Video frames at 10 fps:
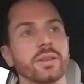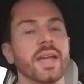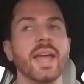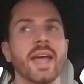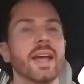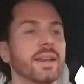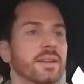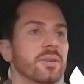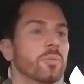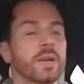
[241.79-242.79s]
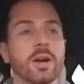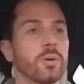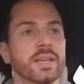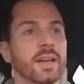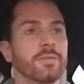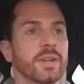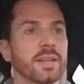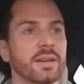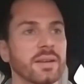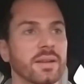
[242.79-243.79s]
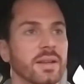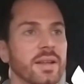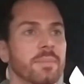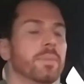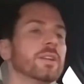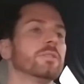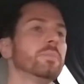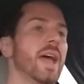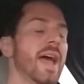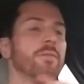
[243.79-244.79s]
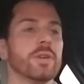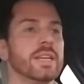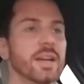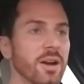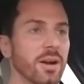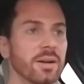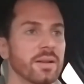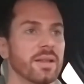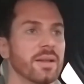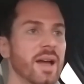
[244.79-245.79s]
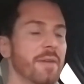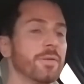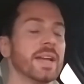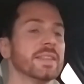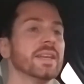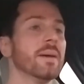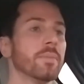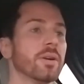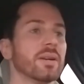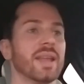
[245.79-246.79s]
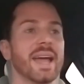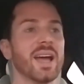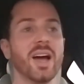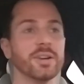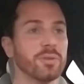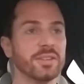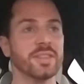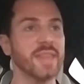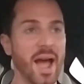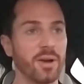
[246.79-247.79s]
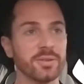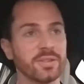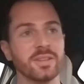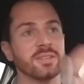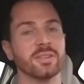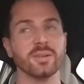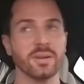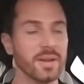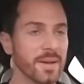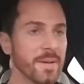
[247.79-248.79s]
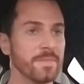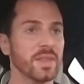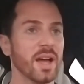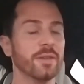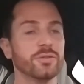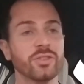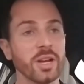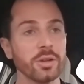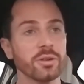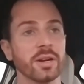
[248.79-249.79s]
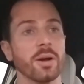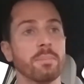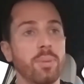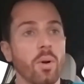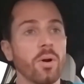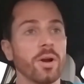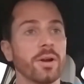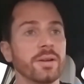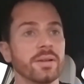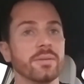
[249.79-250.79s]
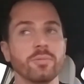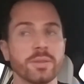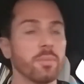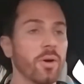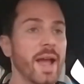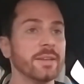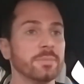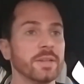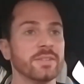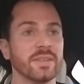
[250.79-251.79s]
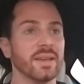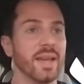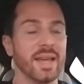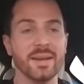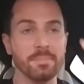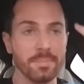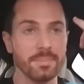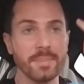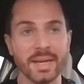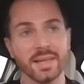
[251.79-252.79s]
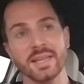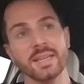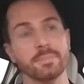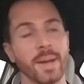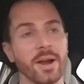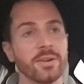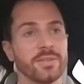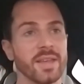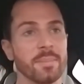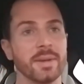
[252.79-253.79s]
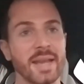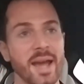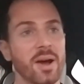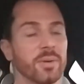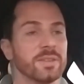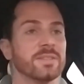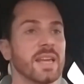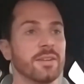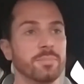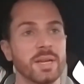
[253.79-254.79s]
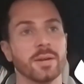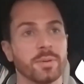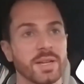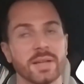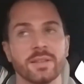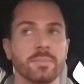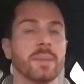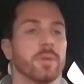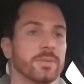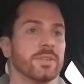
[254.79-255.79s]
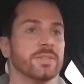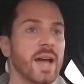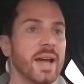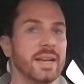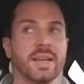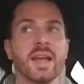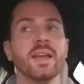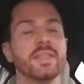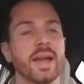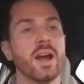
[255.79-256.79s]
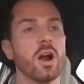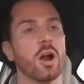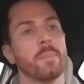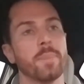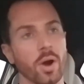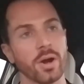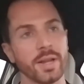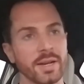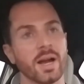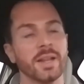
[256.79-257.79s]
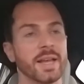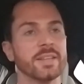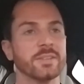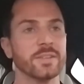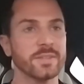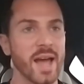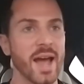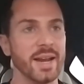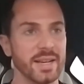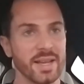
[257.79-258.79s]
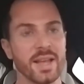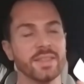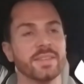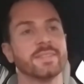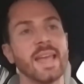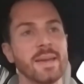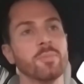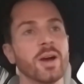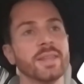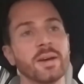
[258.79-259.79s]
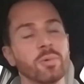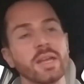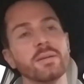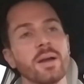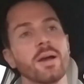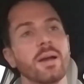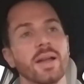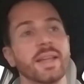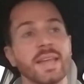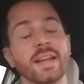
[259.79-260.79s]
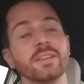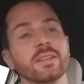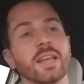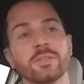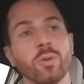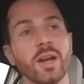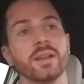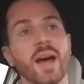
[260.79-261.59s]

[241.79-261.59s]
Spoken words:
And we don't give it every year, I forget the number, like hundreds of thousands of children are born with marasmus, and it mentally impairs them, and now instead of being a productive member of society, they are a burden on that society. The same one that guess what?